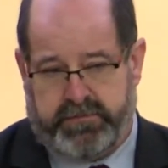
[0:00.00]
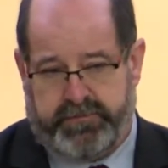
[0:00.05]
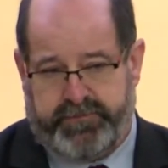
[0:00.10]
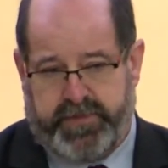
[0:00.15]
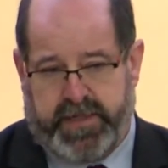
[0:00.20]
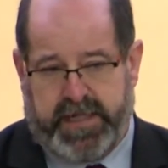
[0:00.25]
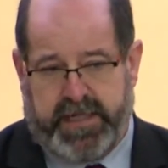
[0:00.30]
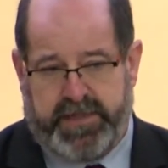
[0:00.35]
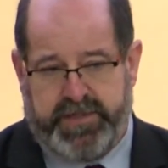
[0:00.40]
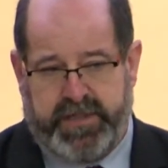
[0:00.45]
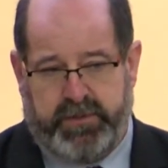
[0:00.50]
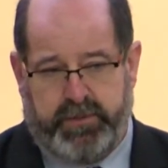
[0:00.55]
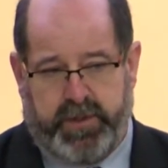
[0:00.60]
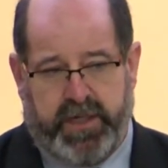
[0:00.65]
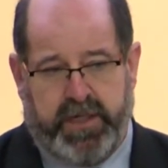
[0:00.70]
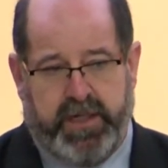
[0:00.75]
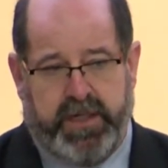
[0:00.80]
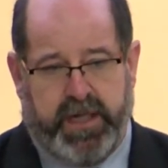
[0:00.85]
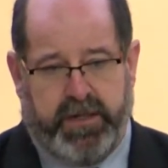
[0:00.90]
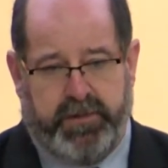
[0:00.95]
If I ask you what
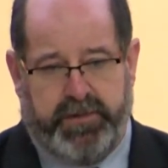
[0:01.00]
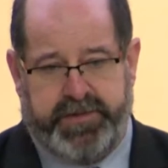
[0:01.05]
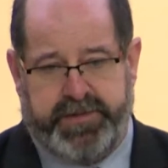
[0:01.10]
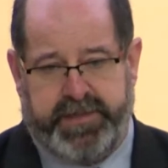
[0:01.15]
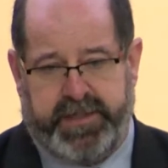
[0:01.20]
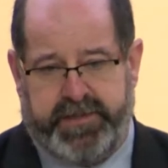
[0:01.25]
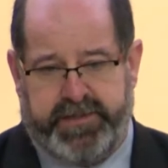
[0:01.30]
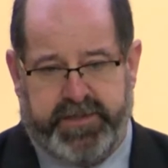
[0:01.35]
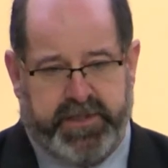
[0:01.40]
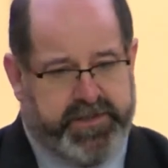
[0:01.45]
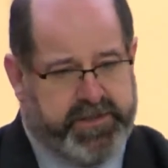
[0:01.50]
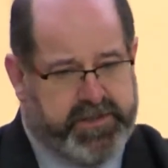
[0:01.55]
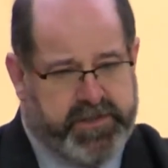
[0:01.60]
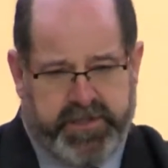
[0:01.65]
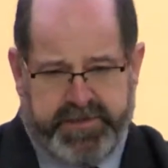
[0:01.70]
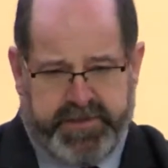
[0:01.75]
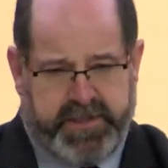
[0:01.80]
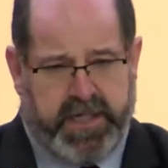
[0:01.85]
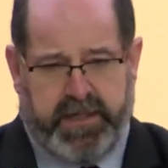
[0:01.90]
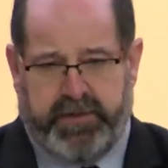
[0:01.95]
a ghost is,
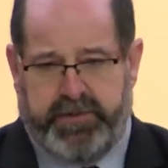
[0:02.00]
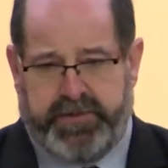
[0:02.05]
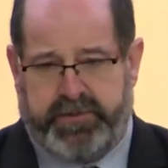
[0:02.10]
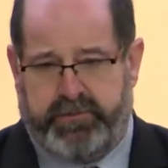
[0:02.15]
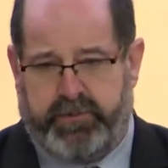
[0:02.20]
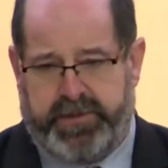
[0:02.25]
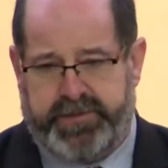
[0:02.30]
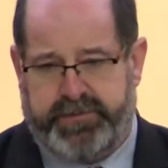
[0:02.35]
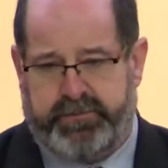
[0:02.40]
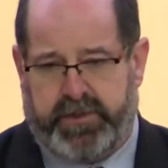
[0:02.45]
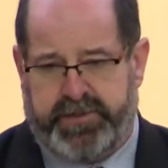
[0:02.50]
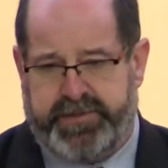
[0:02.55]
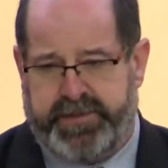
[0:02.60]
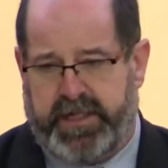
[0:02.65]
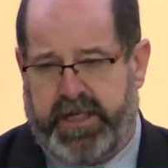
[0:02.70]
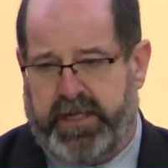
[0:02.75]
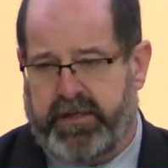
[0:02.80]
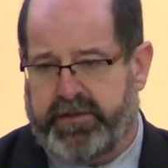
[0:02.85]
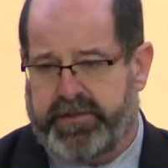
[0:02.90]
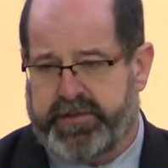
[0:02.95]
just ghost, what's a
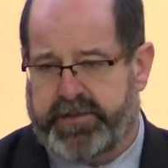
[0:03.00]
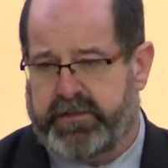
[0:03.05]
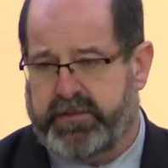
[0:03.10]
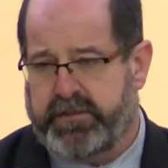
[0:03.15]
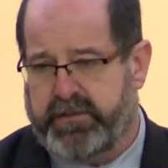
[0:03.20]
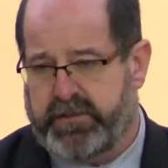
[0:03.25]
ghost?